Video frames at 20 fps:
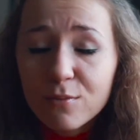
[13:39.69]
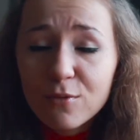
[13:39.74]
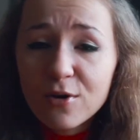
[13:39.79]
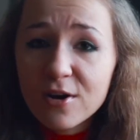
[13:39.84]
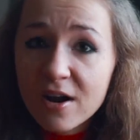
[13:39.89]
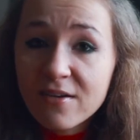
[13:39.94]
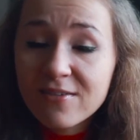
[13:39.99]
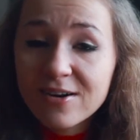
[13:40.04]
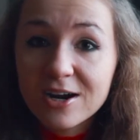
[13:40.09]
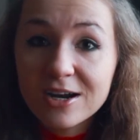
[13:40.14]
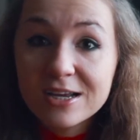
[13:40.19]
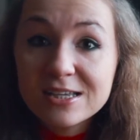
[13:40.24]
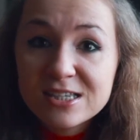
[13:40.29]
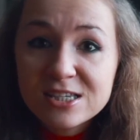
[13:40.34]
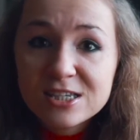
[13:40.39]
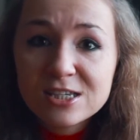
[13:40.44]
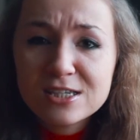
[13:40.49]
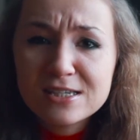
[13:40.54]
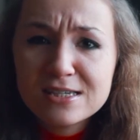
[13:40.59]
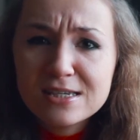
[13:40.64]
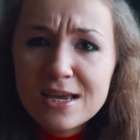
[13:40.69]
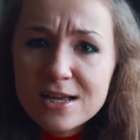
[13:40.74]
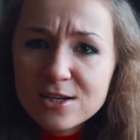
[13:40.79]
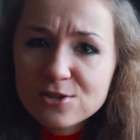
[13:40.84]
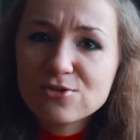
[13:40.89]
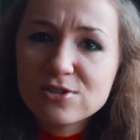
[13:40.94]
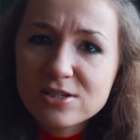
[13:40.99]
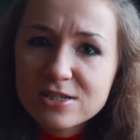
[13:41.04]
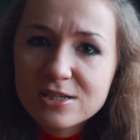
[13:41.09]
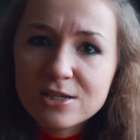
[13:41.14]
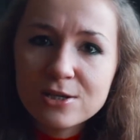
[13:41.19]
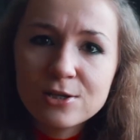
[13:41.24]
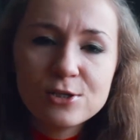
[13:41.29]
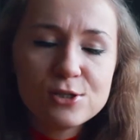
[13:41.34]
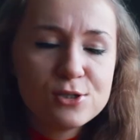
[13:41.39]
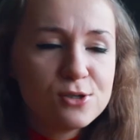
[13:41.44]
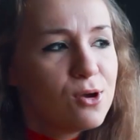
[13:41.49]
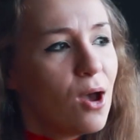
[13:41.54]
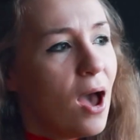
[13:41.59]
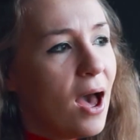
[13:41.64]
Whatever, it's interesting
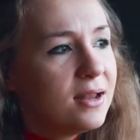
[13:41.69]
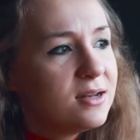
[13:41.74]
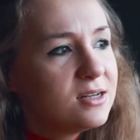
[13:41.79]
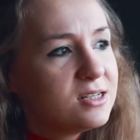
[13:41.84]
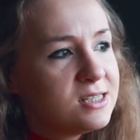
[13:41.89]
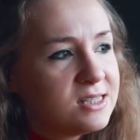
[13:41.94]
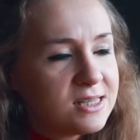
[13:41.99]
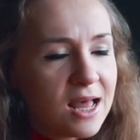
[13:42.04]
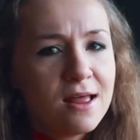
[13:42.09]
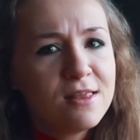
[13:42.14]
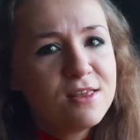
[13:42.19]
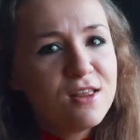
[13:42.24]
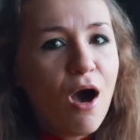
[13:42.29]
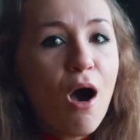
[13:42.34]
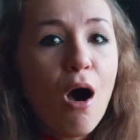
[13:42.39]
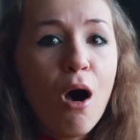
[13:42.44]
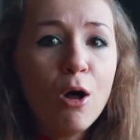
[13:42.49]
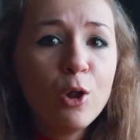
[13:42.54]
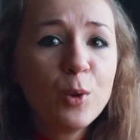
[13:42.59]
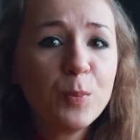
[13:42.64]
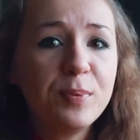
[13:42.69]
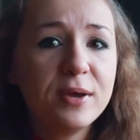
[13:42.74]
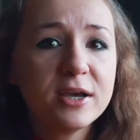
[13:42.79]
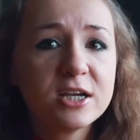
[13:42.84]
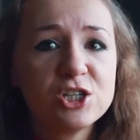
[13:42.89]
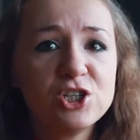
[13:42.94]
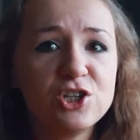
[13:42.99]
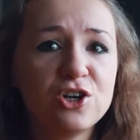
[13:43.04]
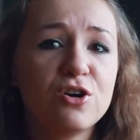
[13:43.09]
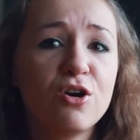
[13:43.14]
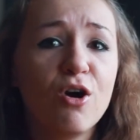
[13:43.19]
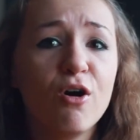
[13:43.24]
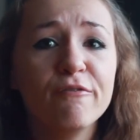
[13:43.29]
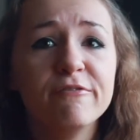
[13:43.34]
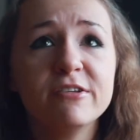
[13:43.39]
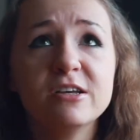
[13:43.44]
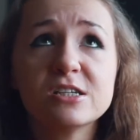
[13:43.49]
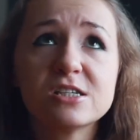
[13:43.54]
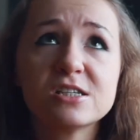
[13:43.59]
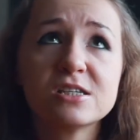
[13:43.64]
to understand the whole picture of
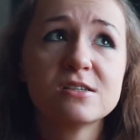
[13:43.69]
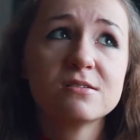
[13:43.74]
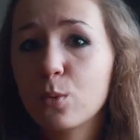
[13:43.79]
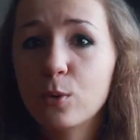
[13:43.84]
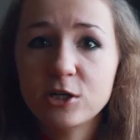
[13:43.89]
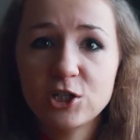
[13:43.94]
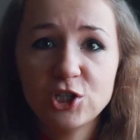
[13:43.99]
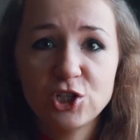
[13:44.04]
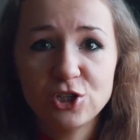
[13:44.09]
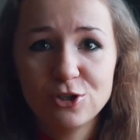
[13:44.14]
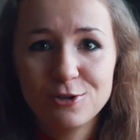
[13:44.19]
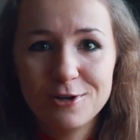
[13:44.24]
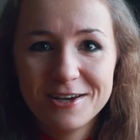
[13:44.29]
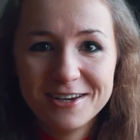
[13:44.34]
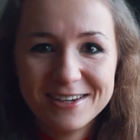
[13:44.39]
this question.